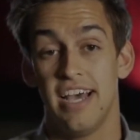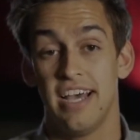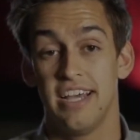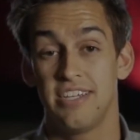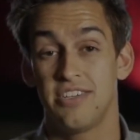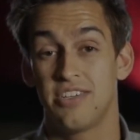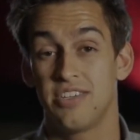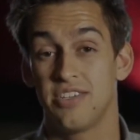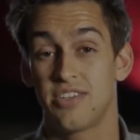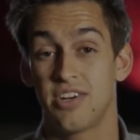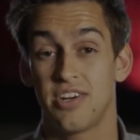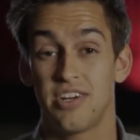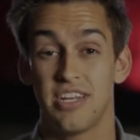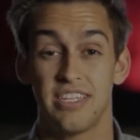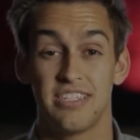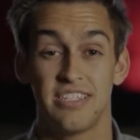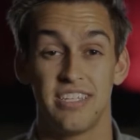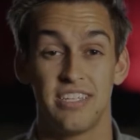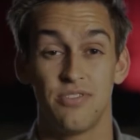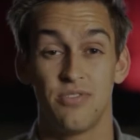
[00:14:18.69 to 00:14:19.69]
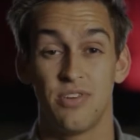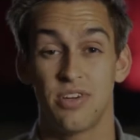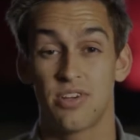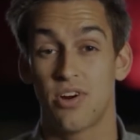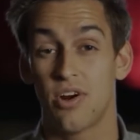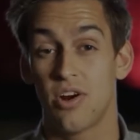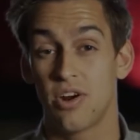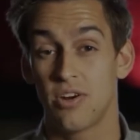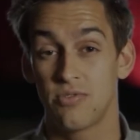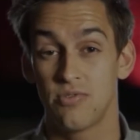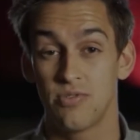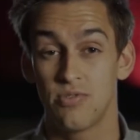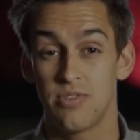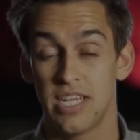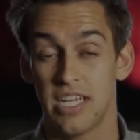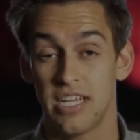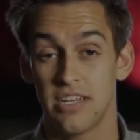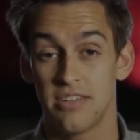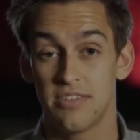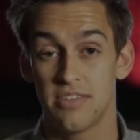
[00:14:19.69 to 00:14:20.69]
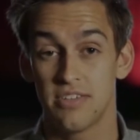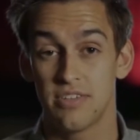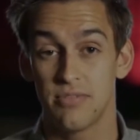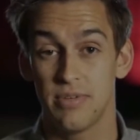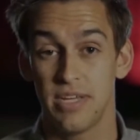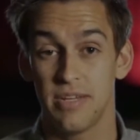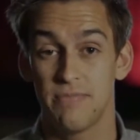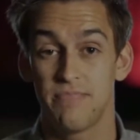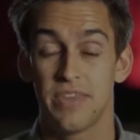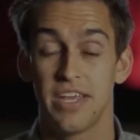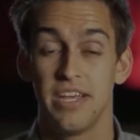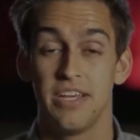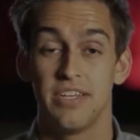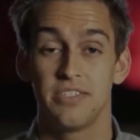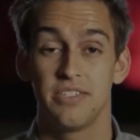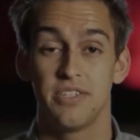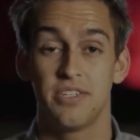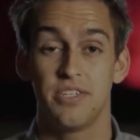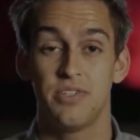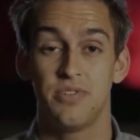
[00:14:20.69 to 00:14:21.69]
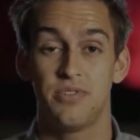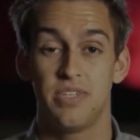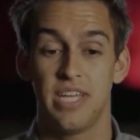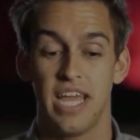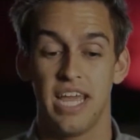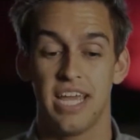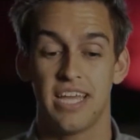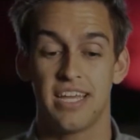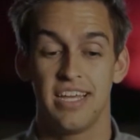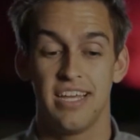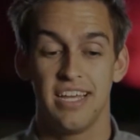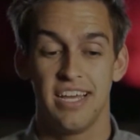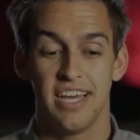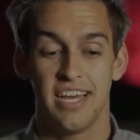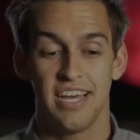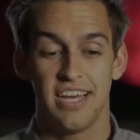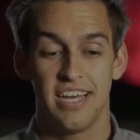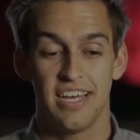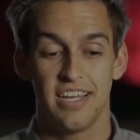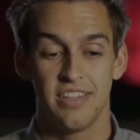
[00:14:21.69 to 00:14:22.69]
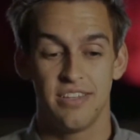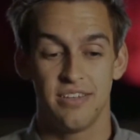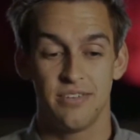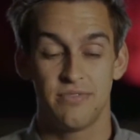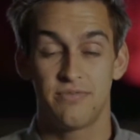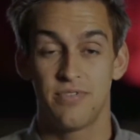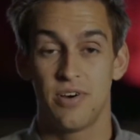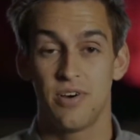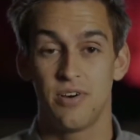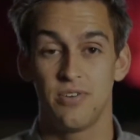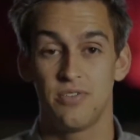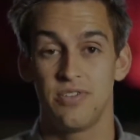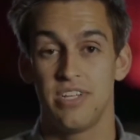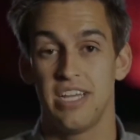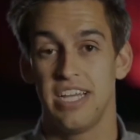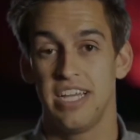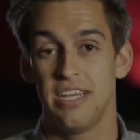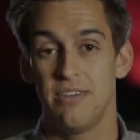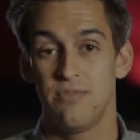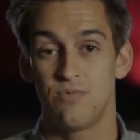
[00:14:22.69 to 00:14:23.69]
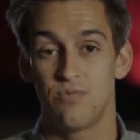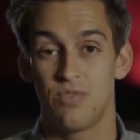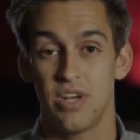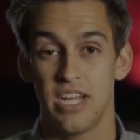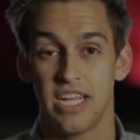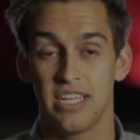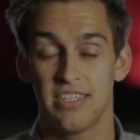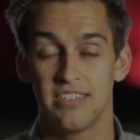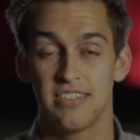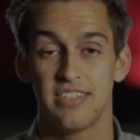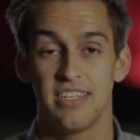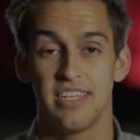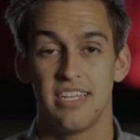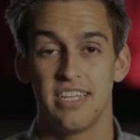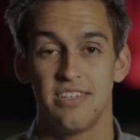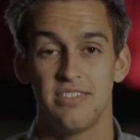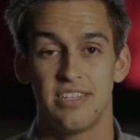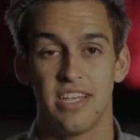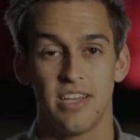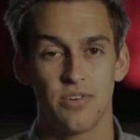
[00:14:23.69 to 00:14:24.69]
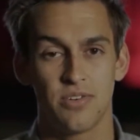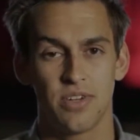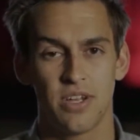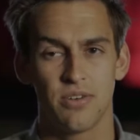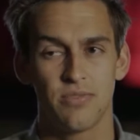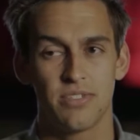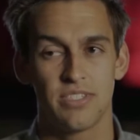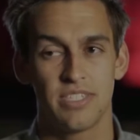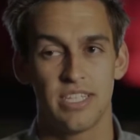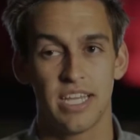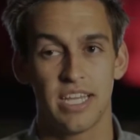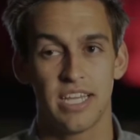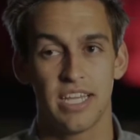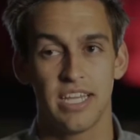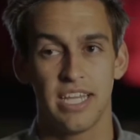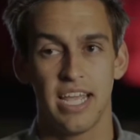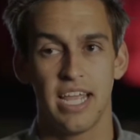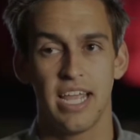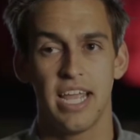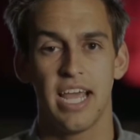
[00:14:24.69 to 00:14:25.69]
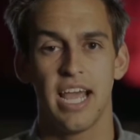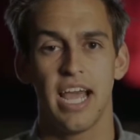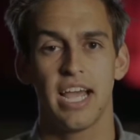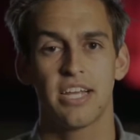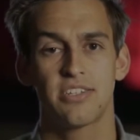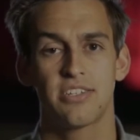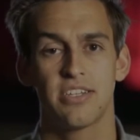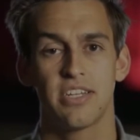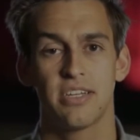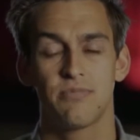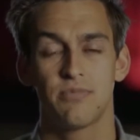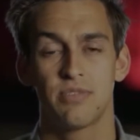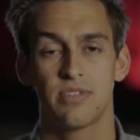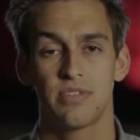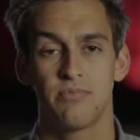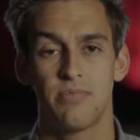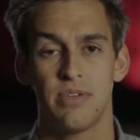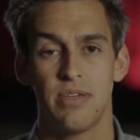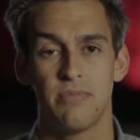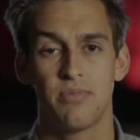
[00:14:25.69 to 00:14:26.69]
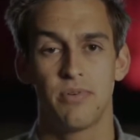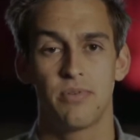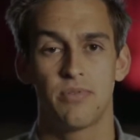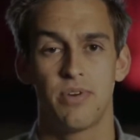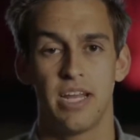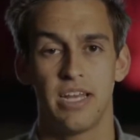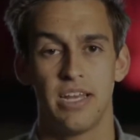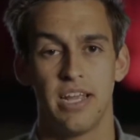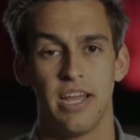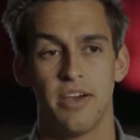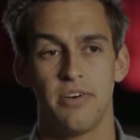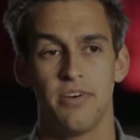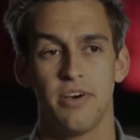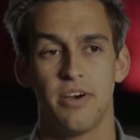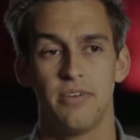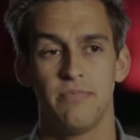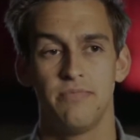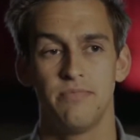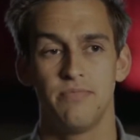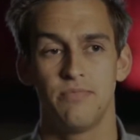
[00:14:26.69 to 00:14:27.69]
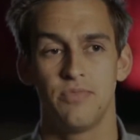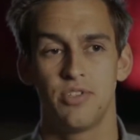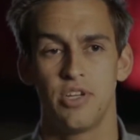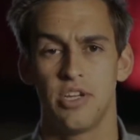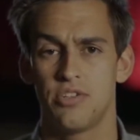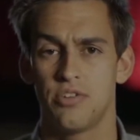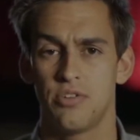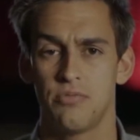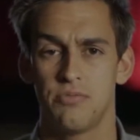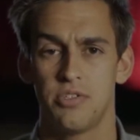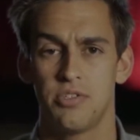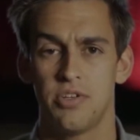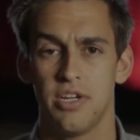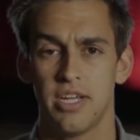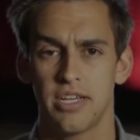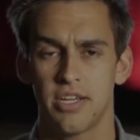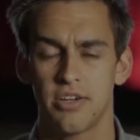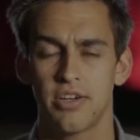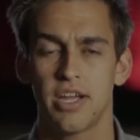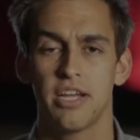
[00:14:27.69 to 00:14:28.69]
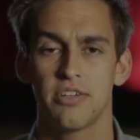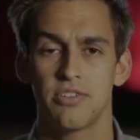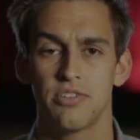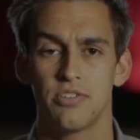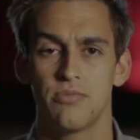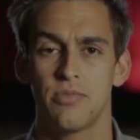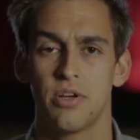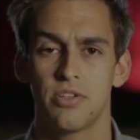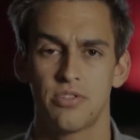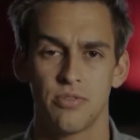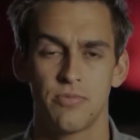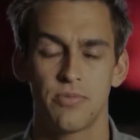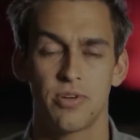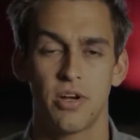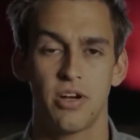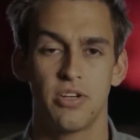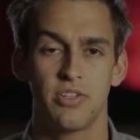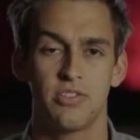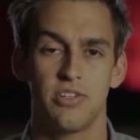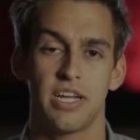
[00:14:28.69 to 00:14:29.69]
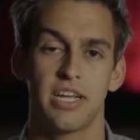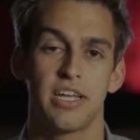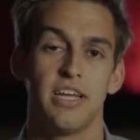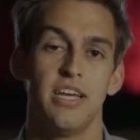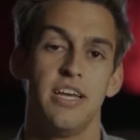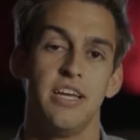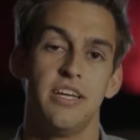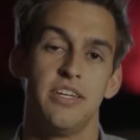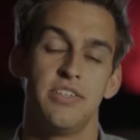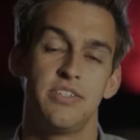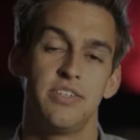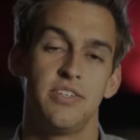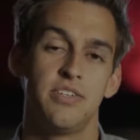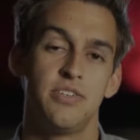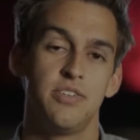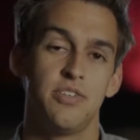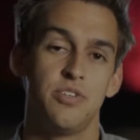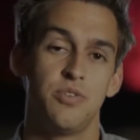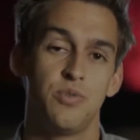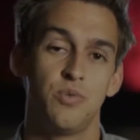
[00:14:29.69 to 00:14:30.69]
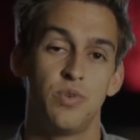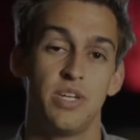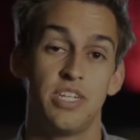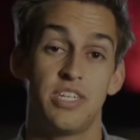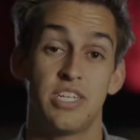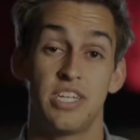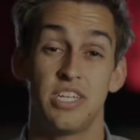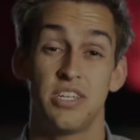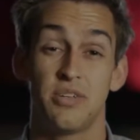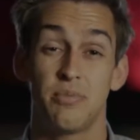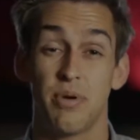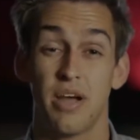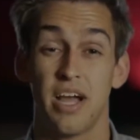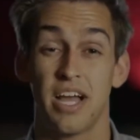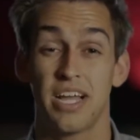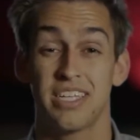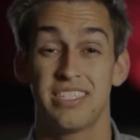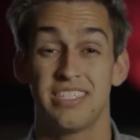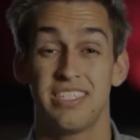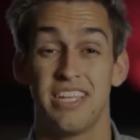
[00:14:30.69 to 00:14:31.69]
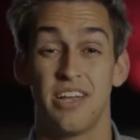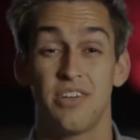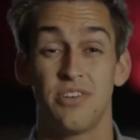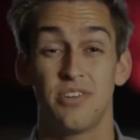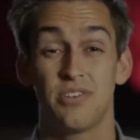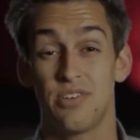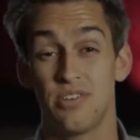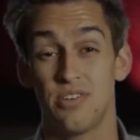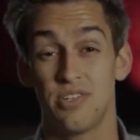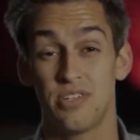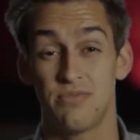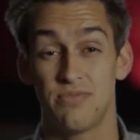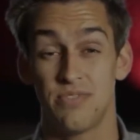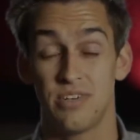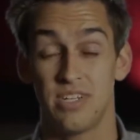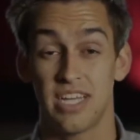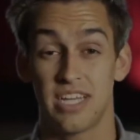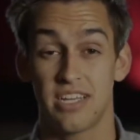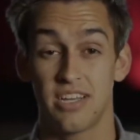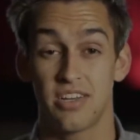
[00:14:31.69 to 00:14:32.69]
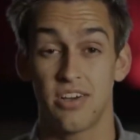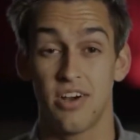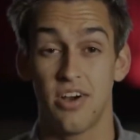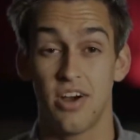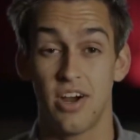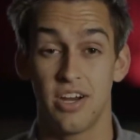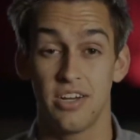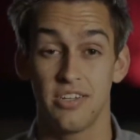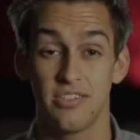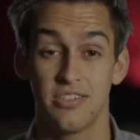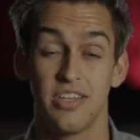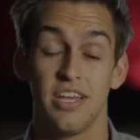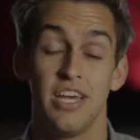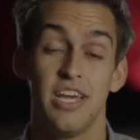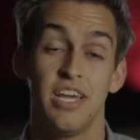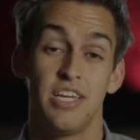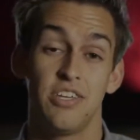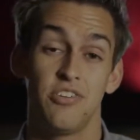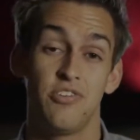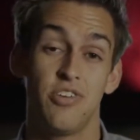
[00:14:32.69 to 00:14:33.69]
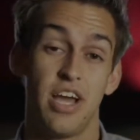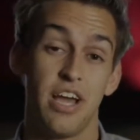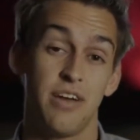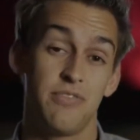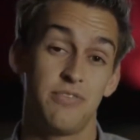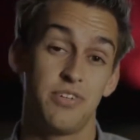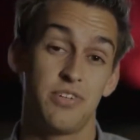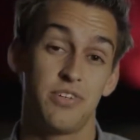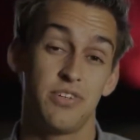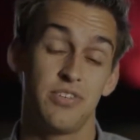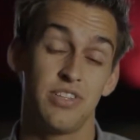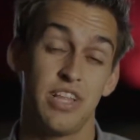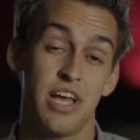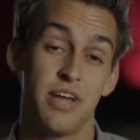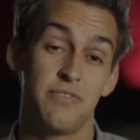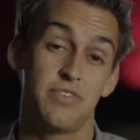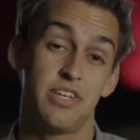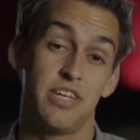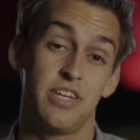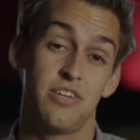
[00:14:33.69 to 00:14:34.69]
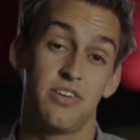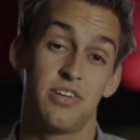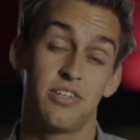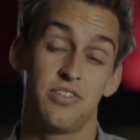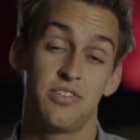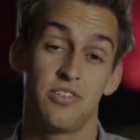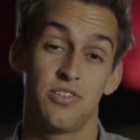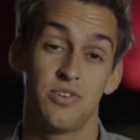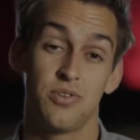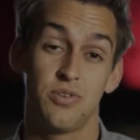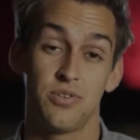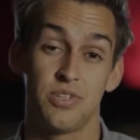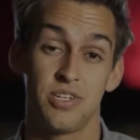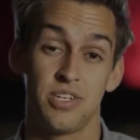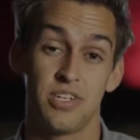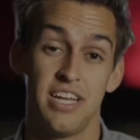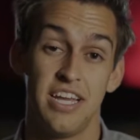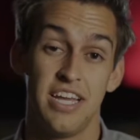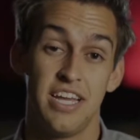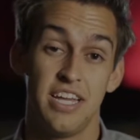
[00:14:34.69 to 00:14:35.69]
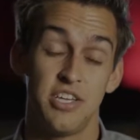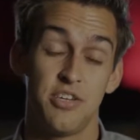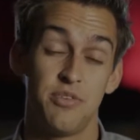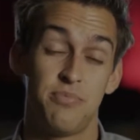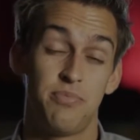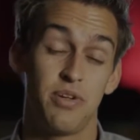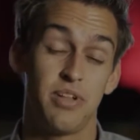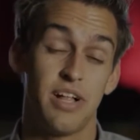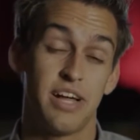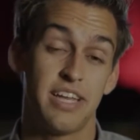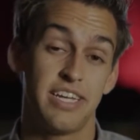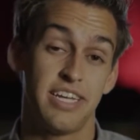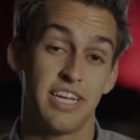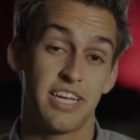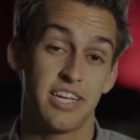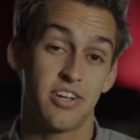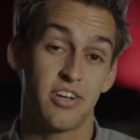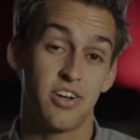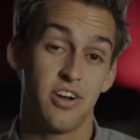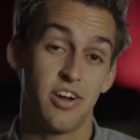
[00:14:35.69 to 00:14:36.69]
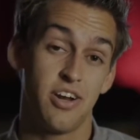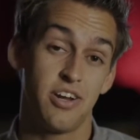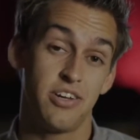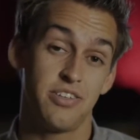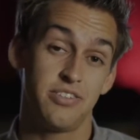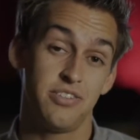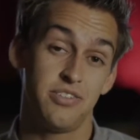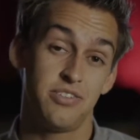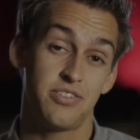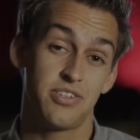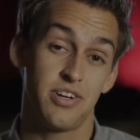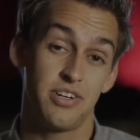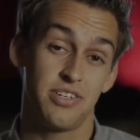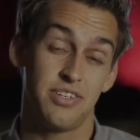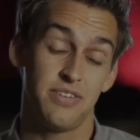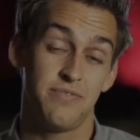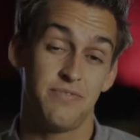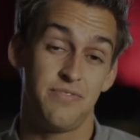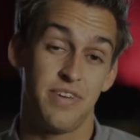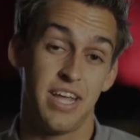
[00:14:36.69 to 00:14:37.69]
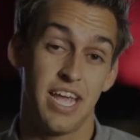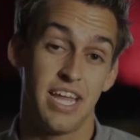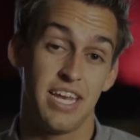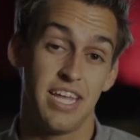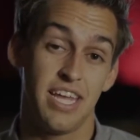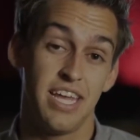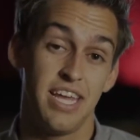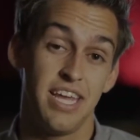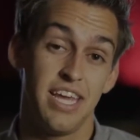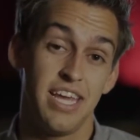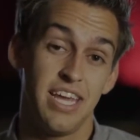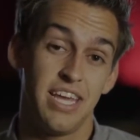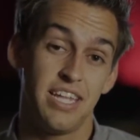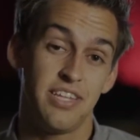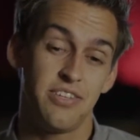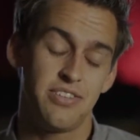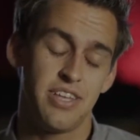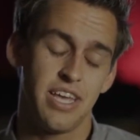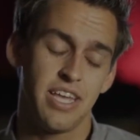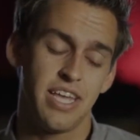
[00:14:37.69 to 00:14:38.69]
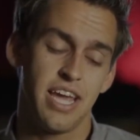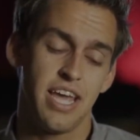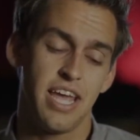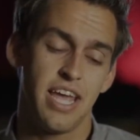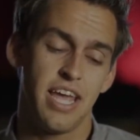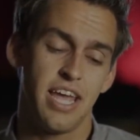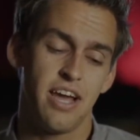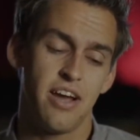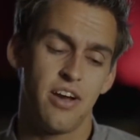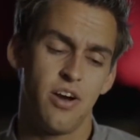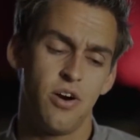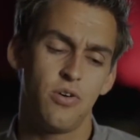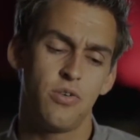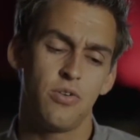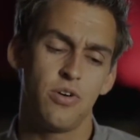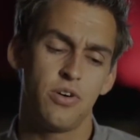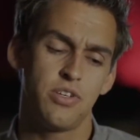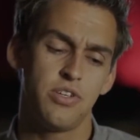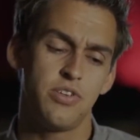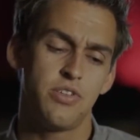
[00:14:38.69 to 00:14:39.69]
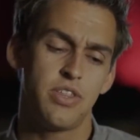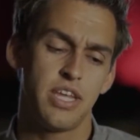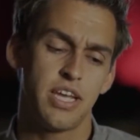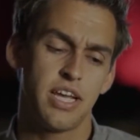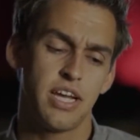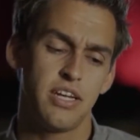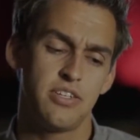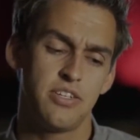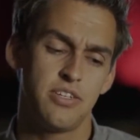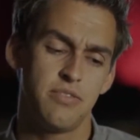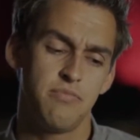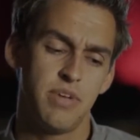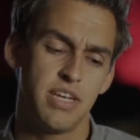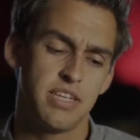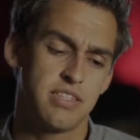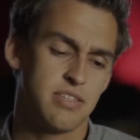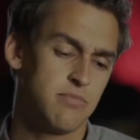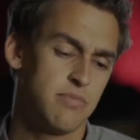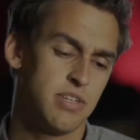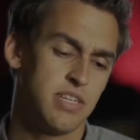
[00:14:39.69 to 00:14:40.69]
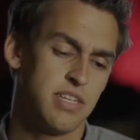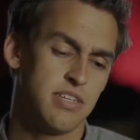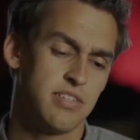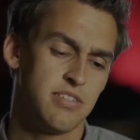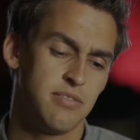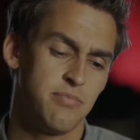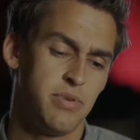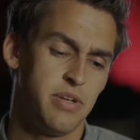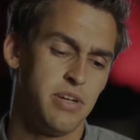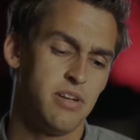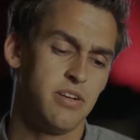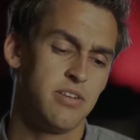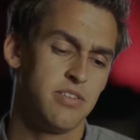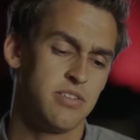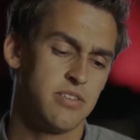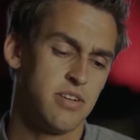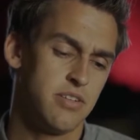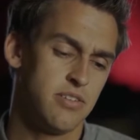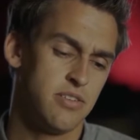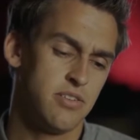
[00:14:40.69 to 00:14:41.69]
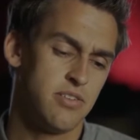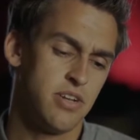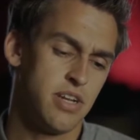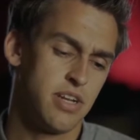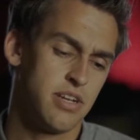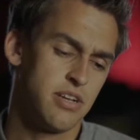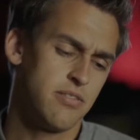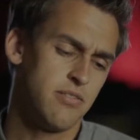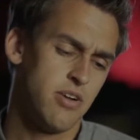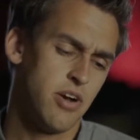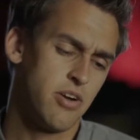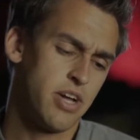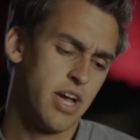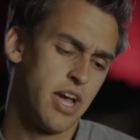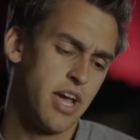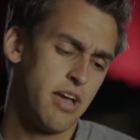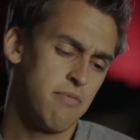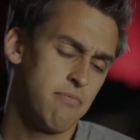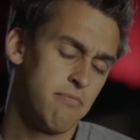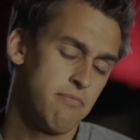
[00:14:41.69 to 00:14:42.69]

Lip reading: You can turn this into a card routine a little bit. So you take the phone, it rings, you say, hold on one second. Yeah, actually I'm with some people right now. Should I show them a trick? Okay, I'll show them a card trick. So you're reaching in your pockets, now you're searching for a deck of cards. You have your left ear on your shoulder, you pull out a deck of cards, you start to fan it, and you say, yeah. Oh, you think I should make something disappear to start the trick? Okay.